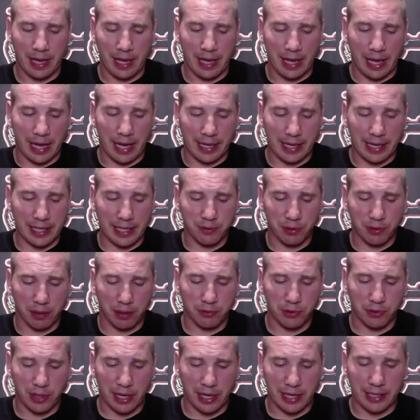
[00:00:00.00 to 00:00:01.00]
I guess what I'm
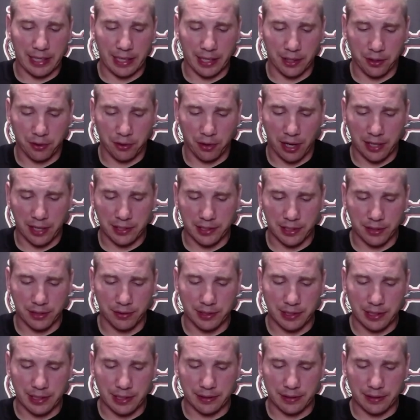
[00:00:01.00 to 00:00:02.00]
trying to get across to you
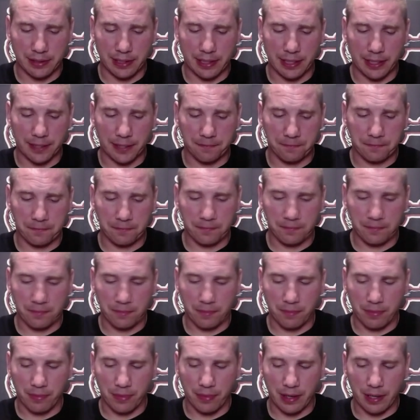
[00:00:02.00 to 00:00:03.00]
is that
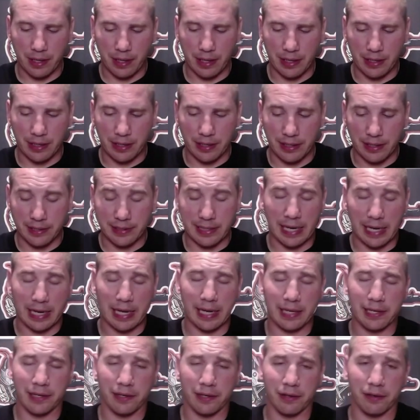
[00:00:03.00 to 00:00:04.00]
it's not
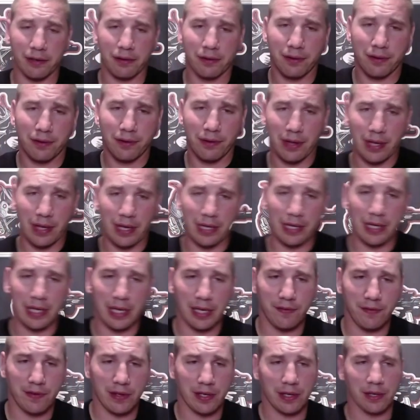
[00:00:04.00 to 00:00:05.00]
ideal. And
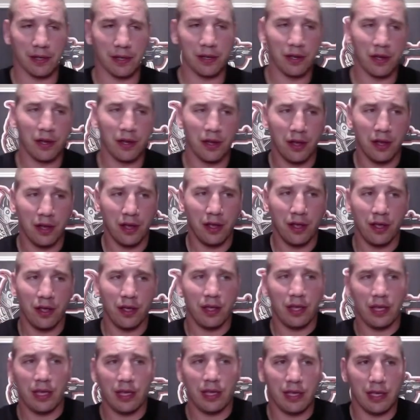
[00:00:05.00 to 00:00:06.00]
even
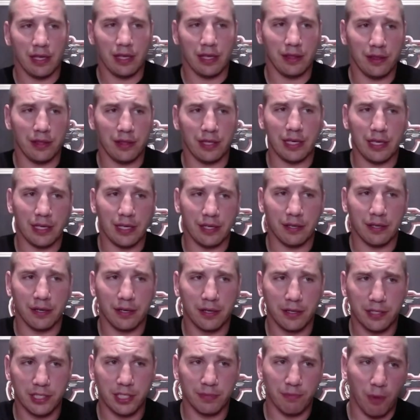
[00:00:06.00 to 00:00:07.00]
the
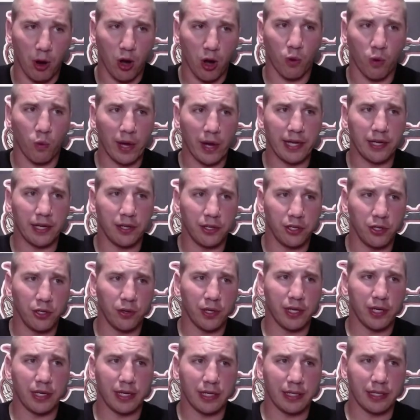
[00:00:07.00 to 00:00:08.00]
smart way to do
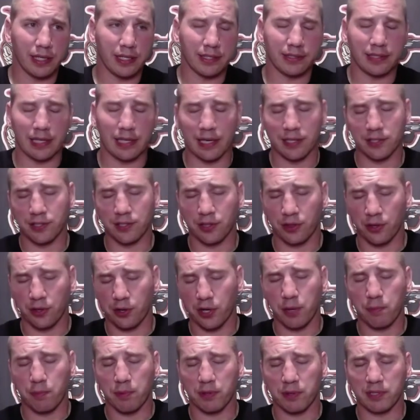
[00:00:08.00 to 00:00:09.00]
it, let's say, is
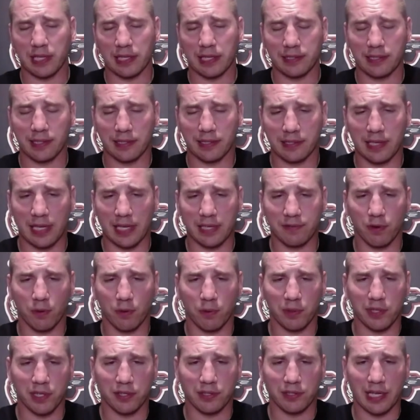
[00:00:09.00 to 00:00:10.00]
30% successful
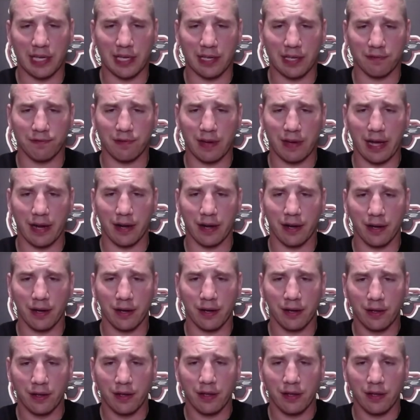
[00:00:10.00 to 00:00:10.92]
when you're taking fire.